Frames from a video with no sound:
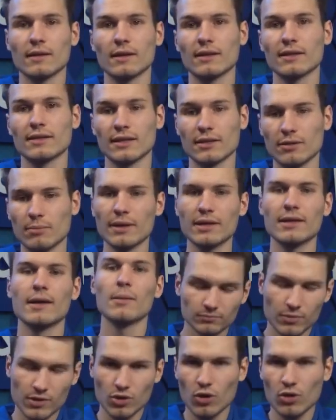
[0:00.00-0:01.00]
since my
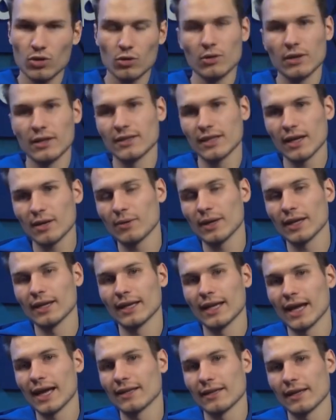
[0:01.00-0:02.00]
Zigbee dongle is
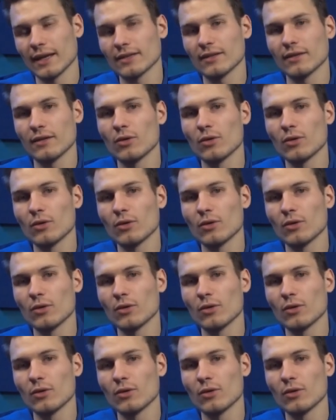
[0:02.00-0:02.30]
directly accessed